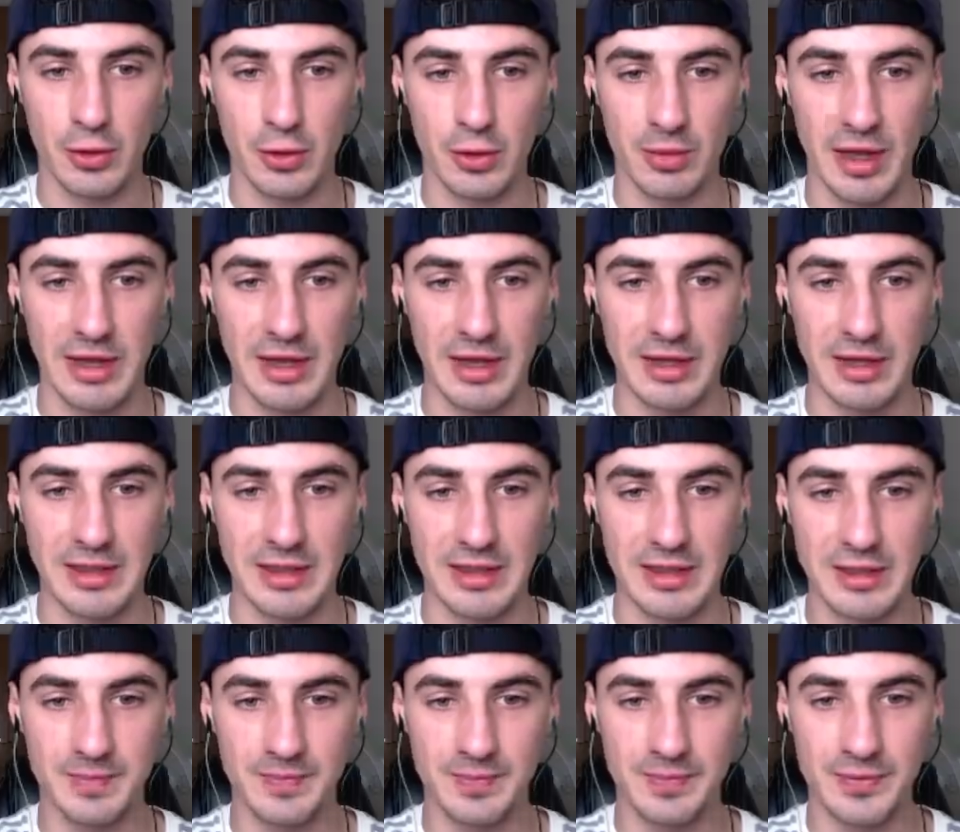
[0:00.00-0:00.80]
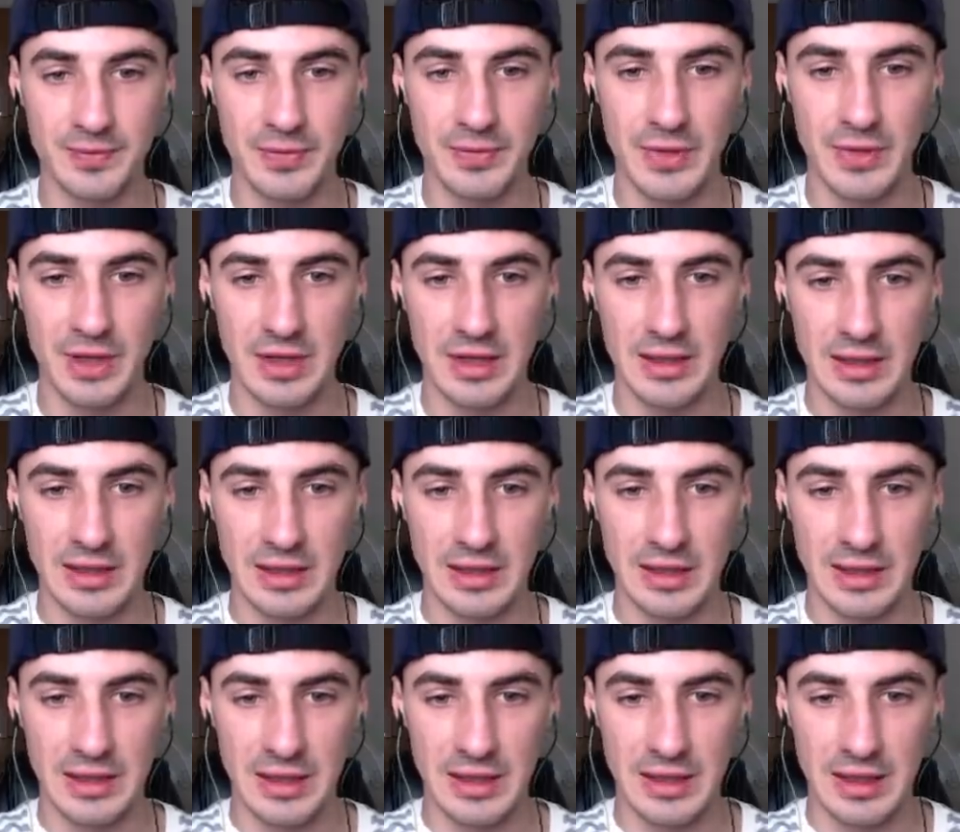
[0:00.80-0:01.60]
the place.
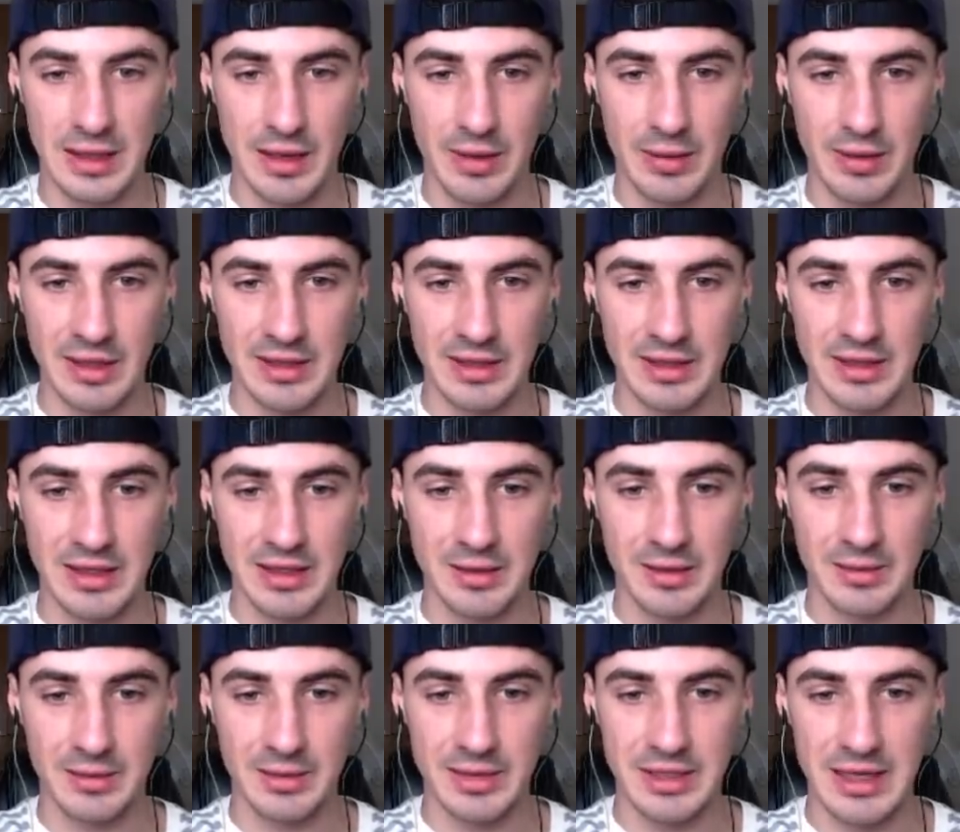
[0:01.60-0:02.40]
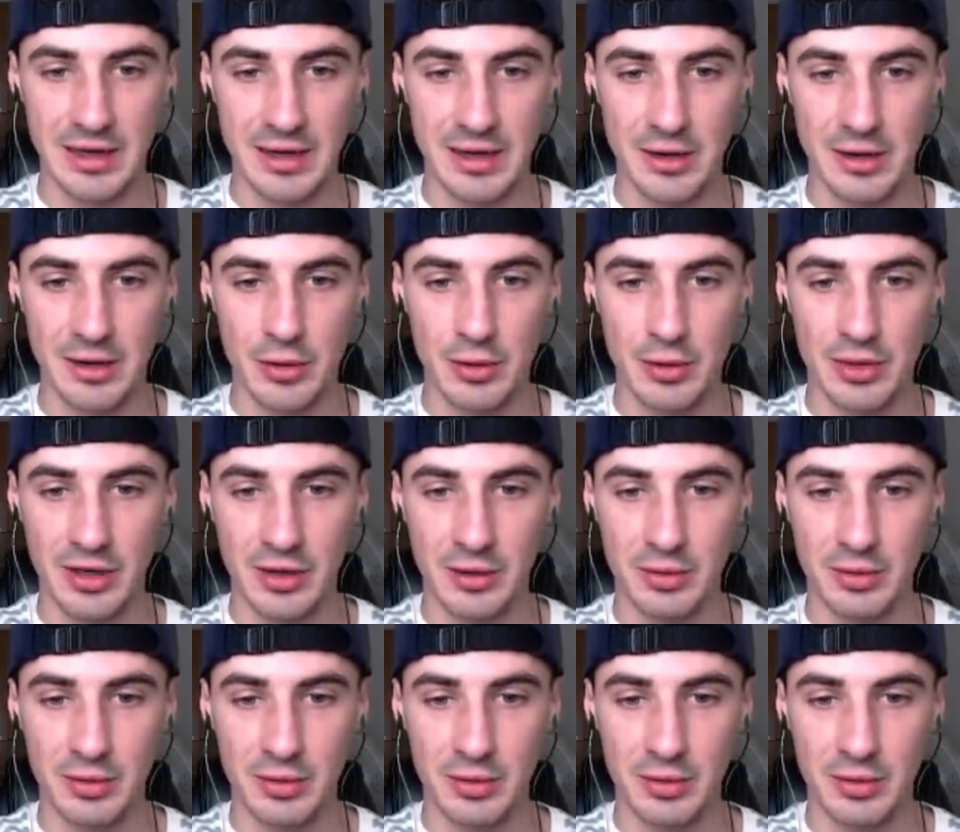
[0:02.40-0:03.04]
We ended up seeing Luca,